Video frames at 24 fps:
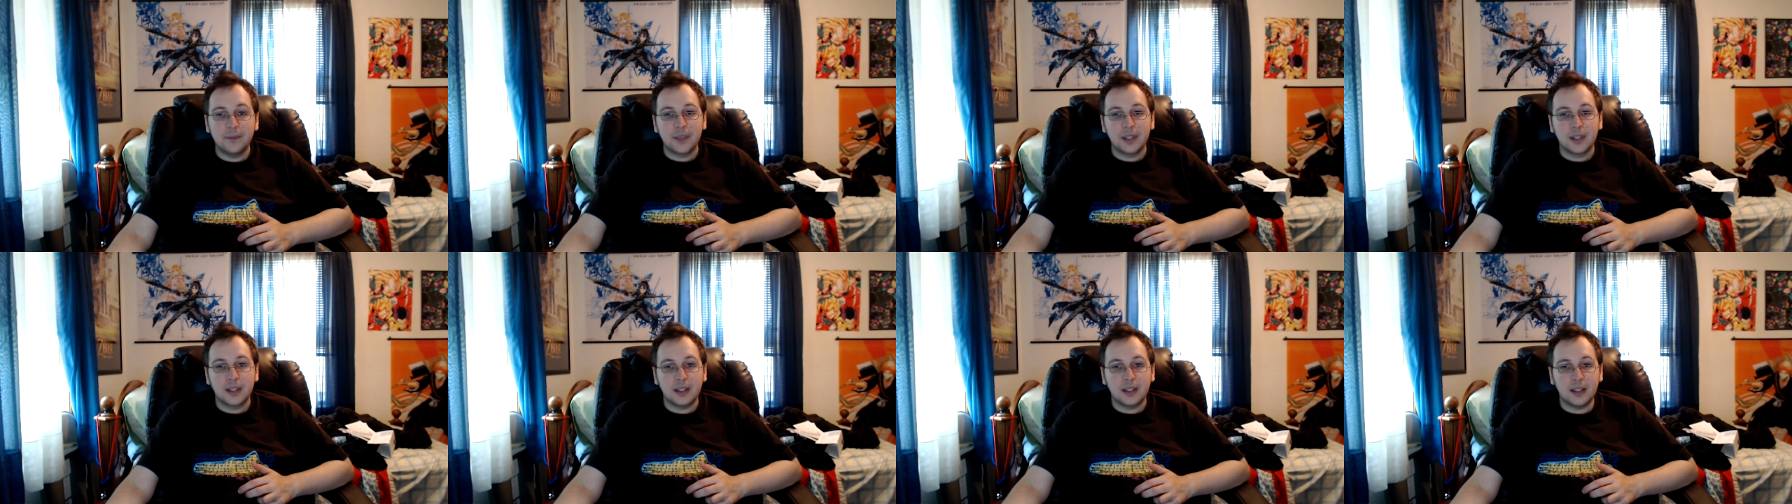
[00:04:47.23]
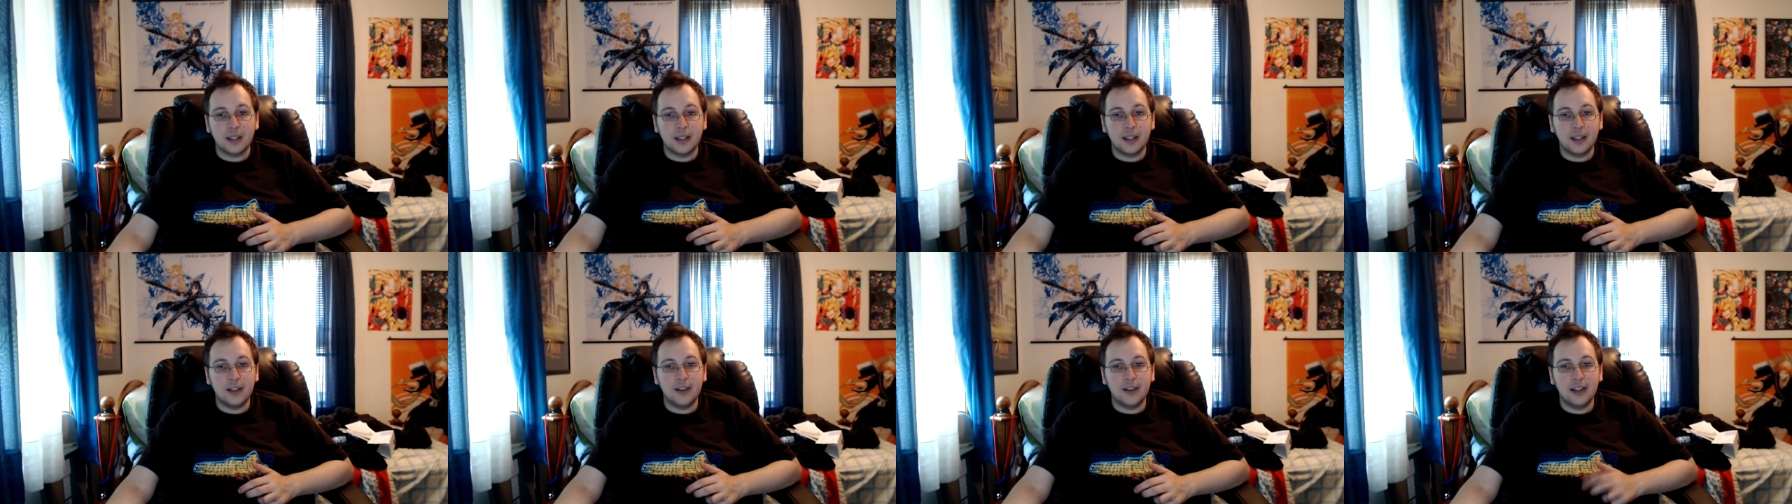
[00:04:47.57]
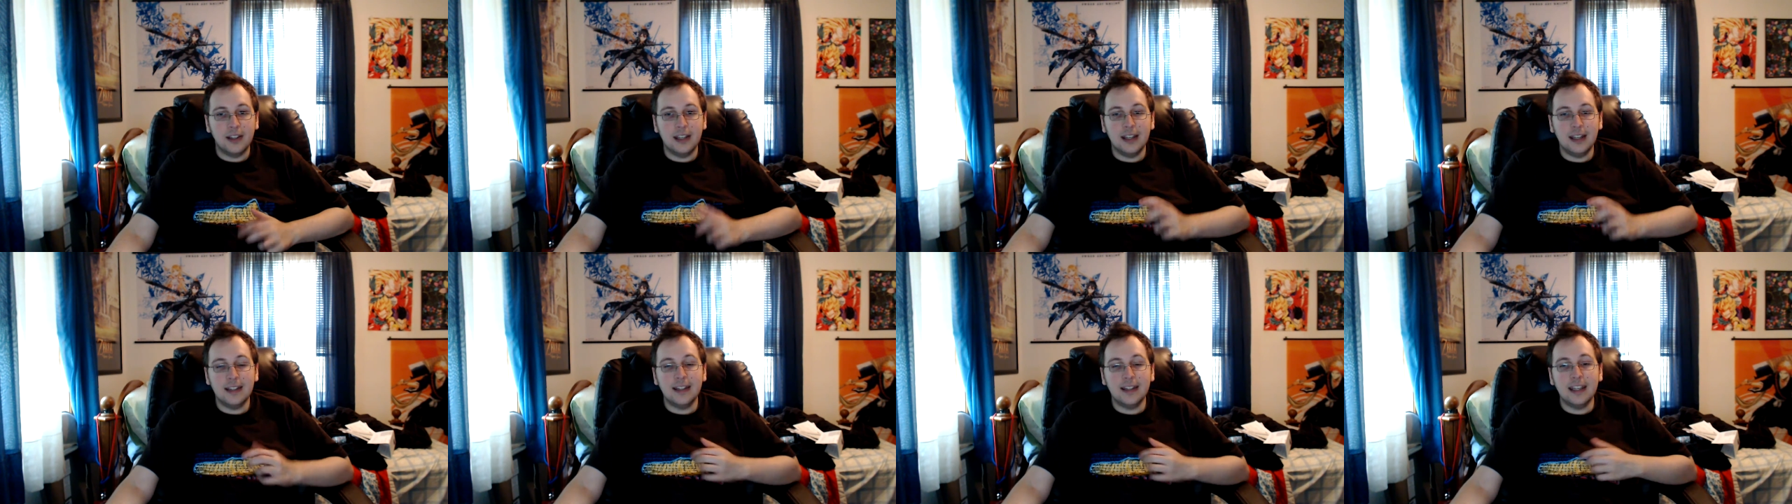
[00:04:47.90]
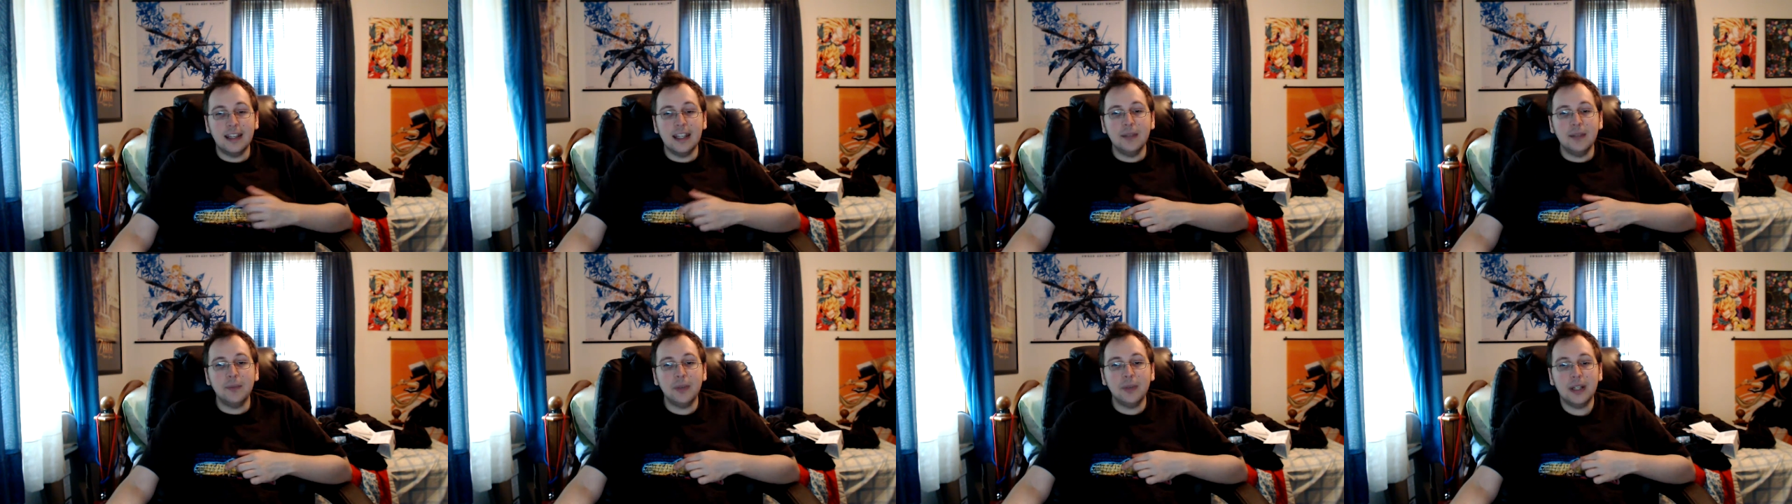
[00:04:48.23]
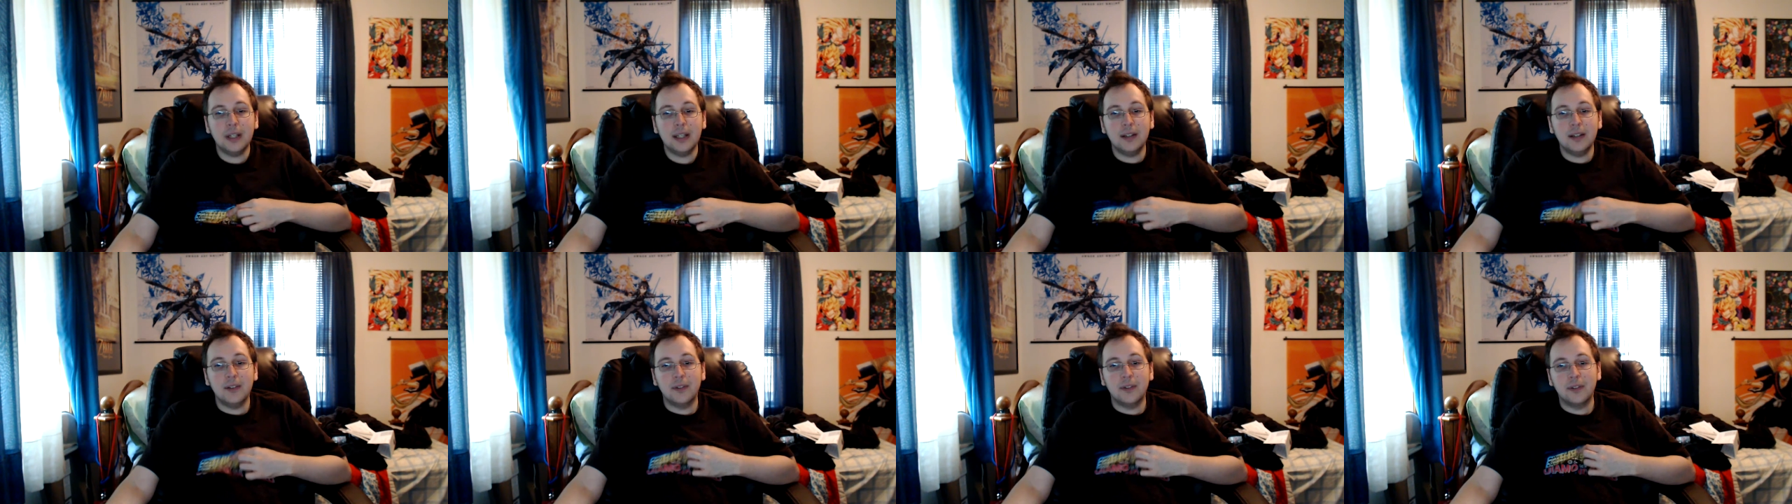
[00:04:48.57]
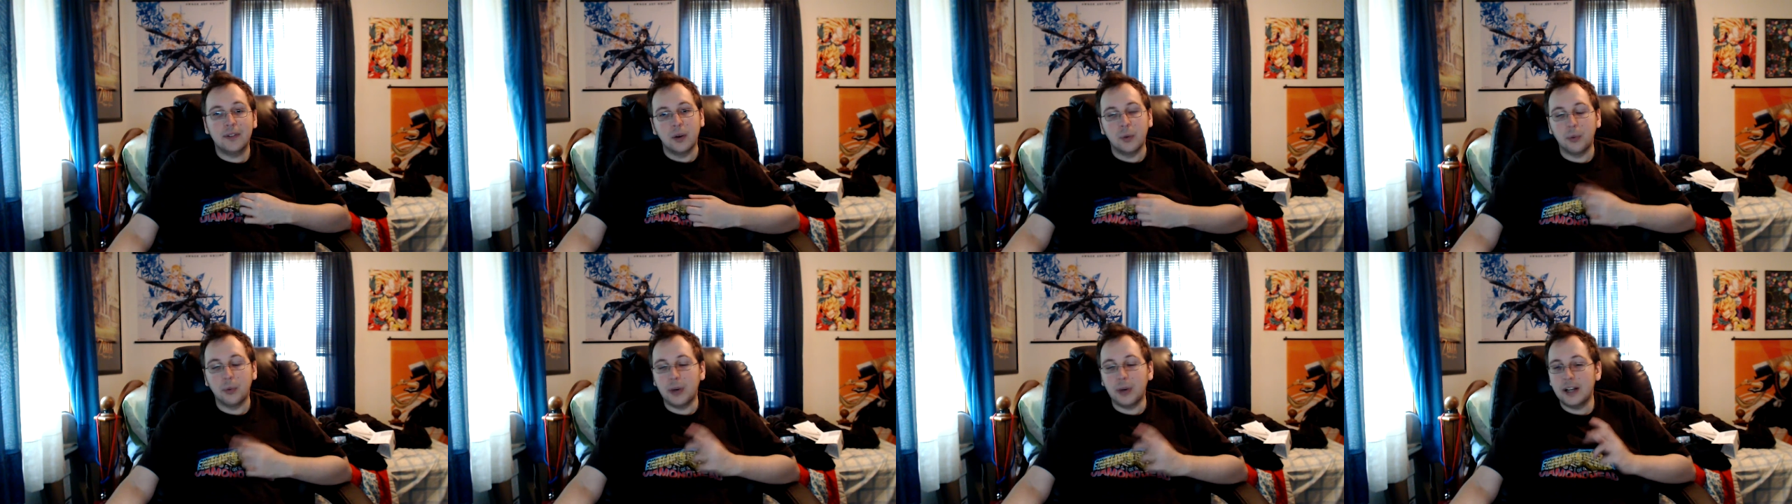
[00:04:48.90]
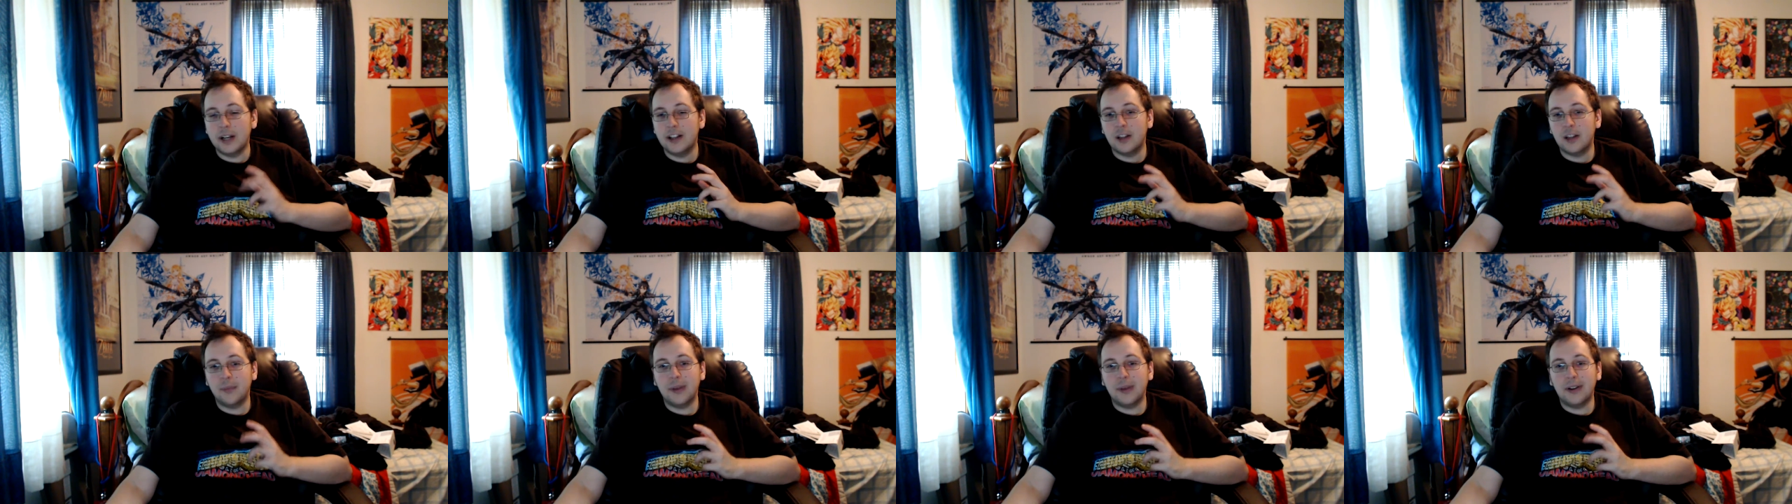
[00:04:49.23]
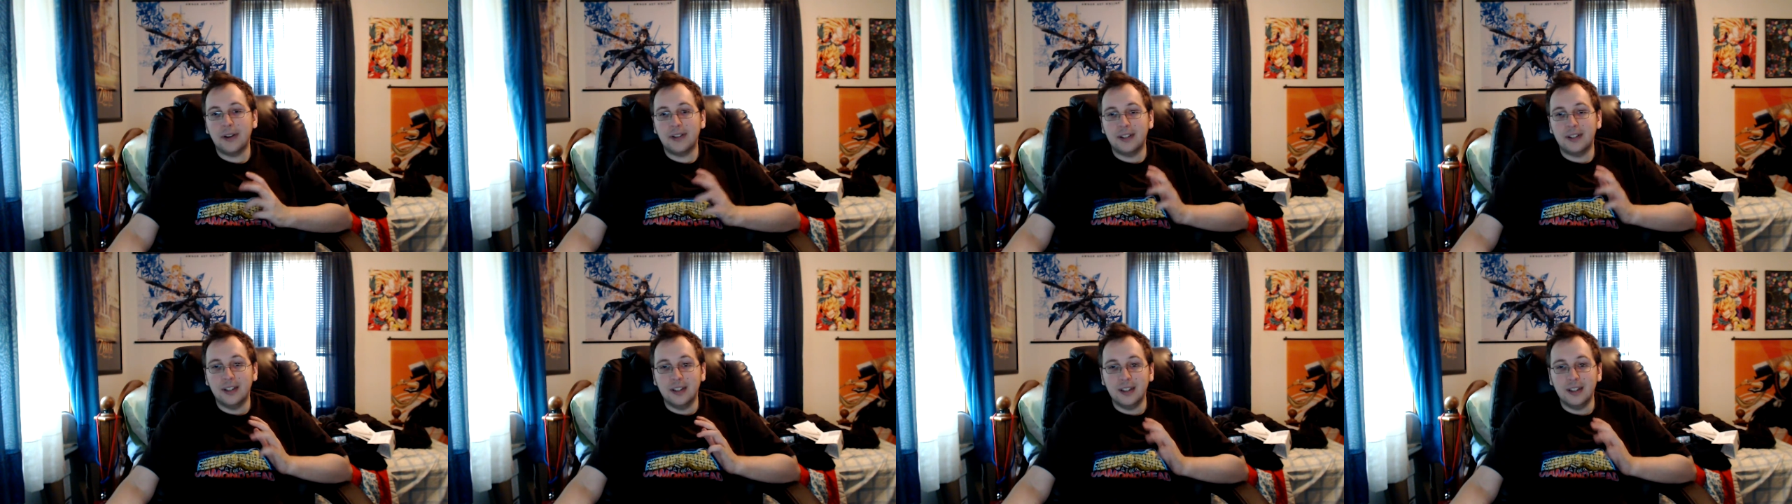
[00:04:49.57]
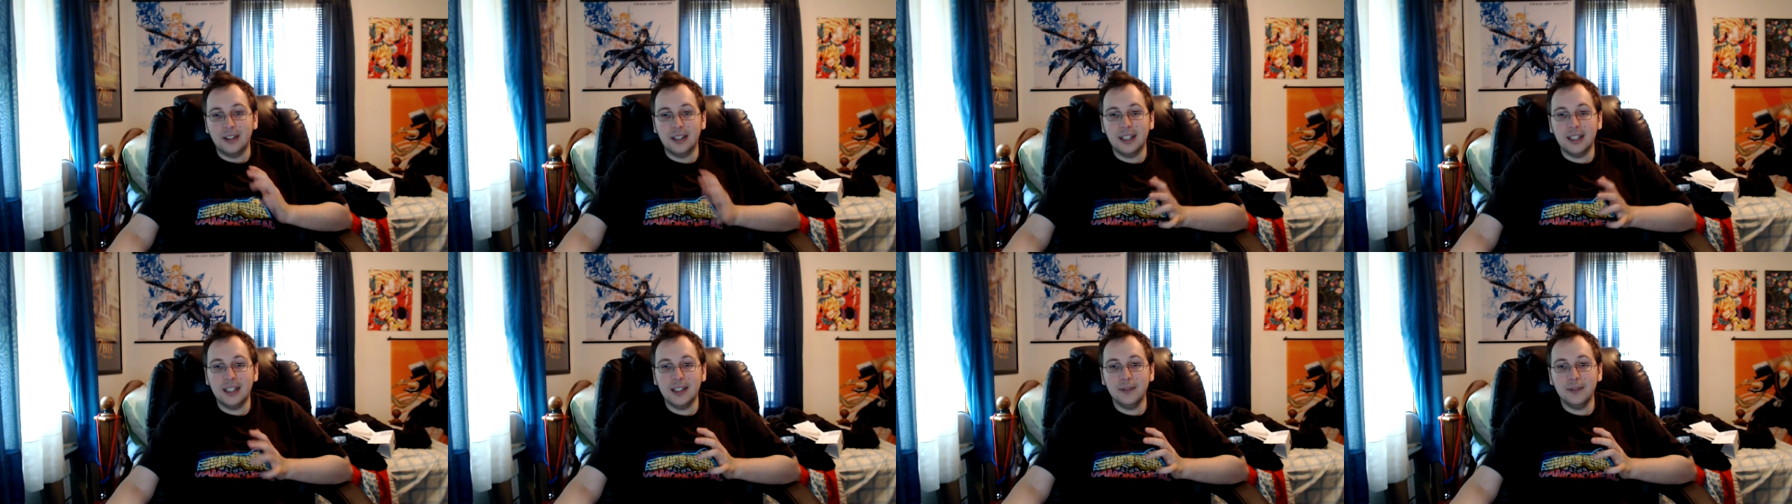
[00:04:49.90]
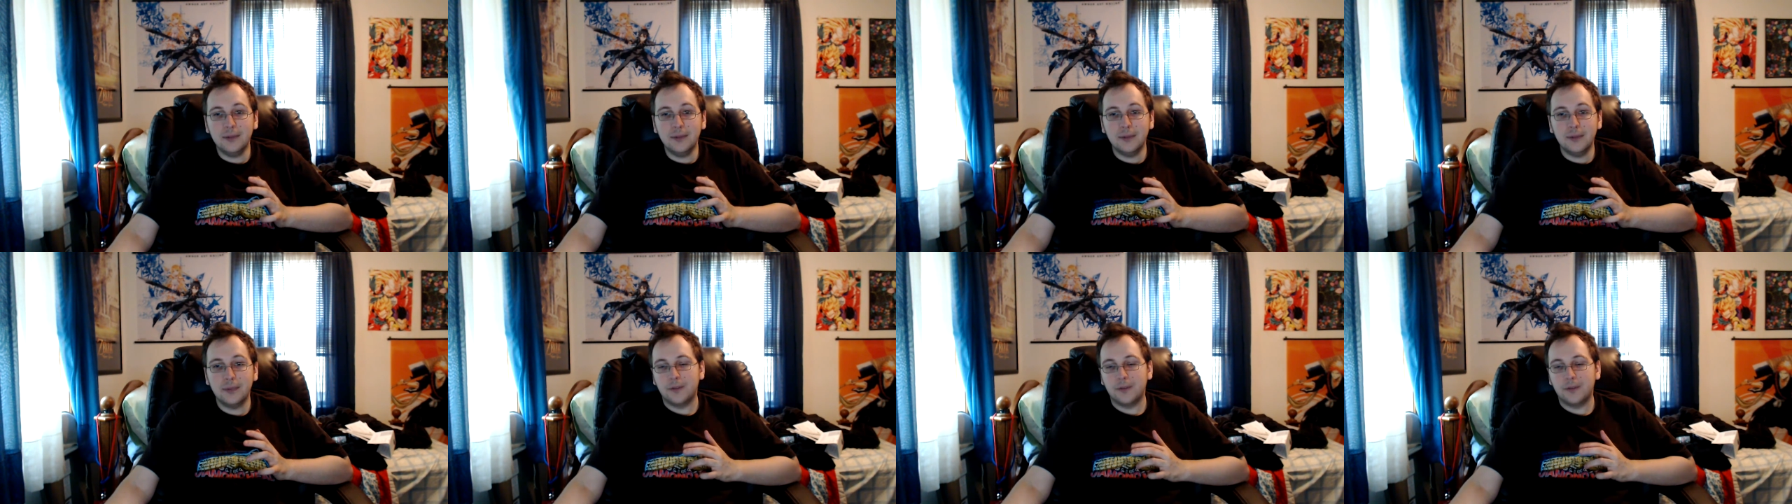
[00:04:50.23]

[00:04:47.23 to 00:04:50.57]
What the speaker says: because in a game when White's about to leave,